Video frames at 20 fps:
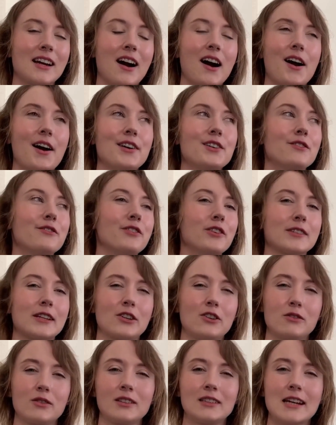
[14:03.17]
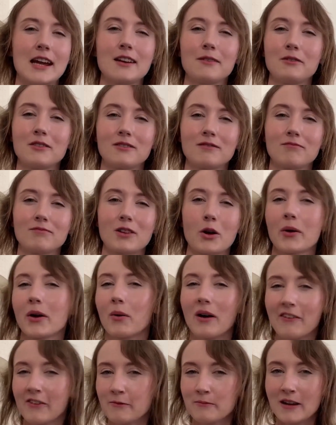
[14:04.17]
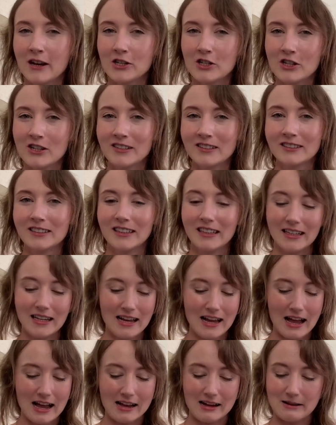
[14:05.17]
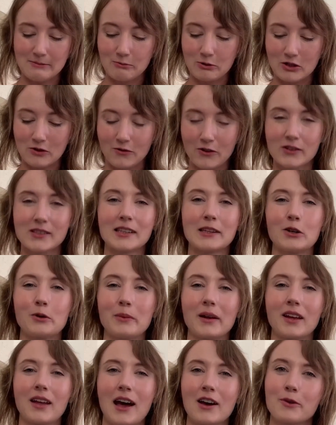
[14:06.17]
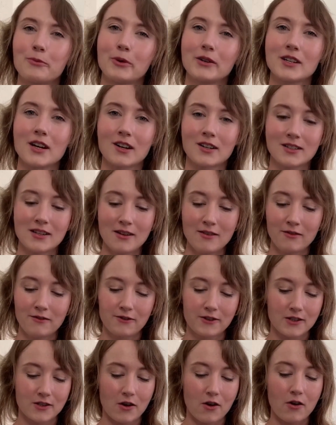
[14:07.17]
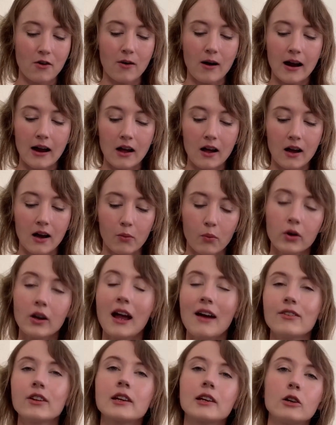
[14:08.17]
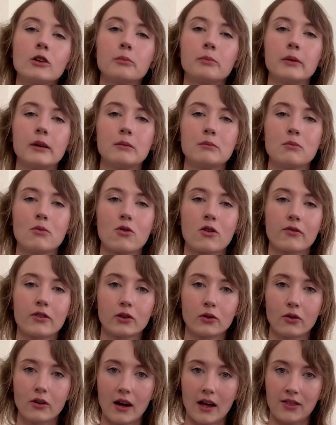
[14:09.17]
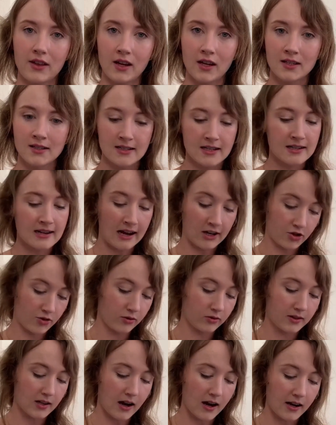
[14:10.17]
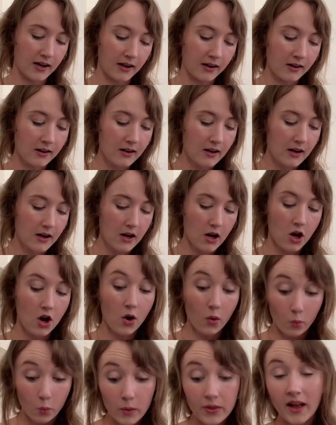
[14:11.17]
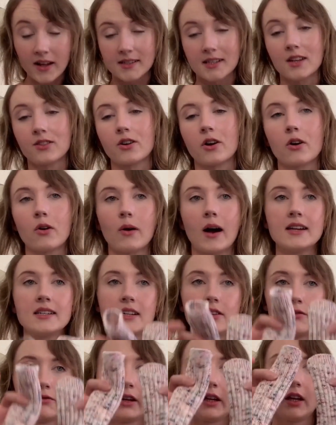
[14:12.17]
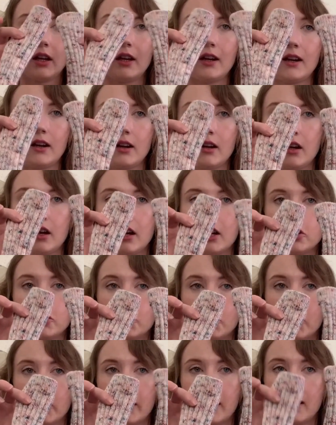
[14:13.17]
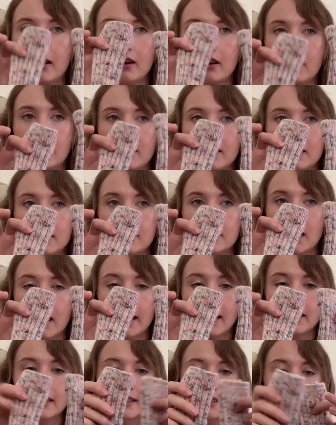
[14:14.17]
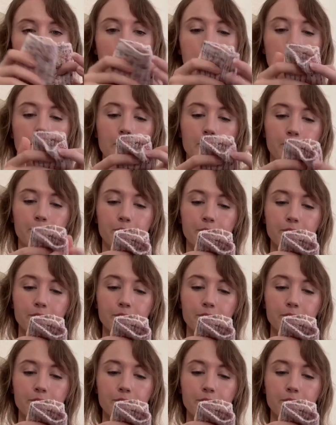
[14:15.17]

it kind of feels like you're going away from nature, which feels a little bit counterproductive. So I want to have a little bit more of a look, I think, into natural dyeing. With that said though, I did really enjoy dyeing this up.